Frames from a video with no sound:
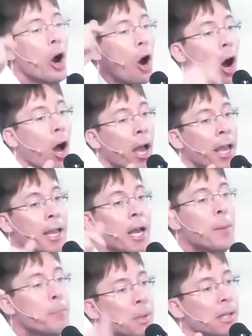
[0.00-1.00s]
I
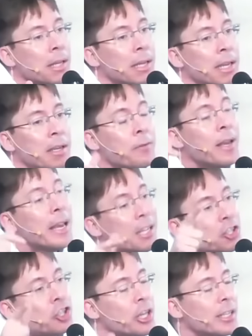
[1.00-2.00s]
believe
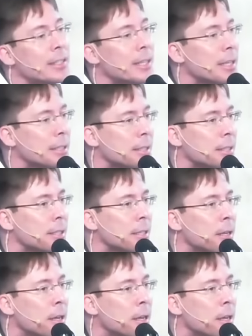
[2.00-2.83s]
in Jesus